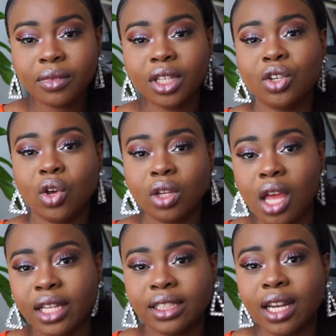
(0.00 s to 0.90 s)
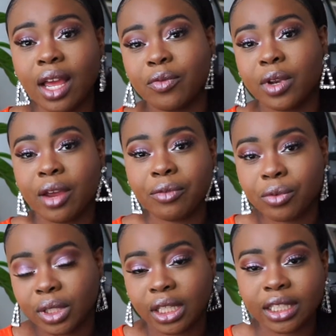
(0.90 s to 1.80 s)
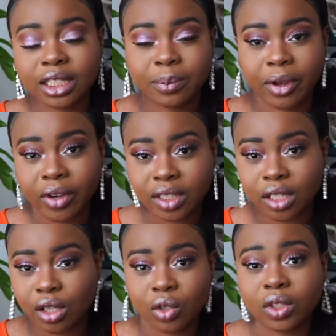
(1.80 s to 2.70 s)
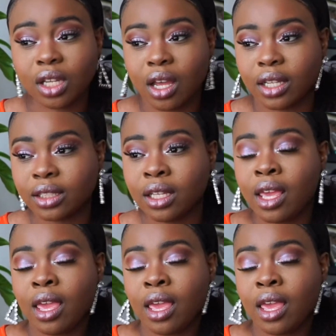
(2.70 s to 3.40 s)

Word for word: you know, loss, and I've never really experienced a close loss.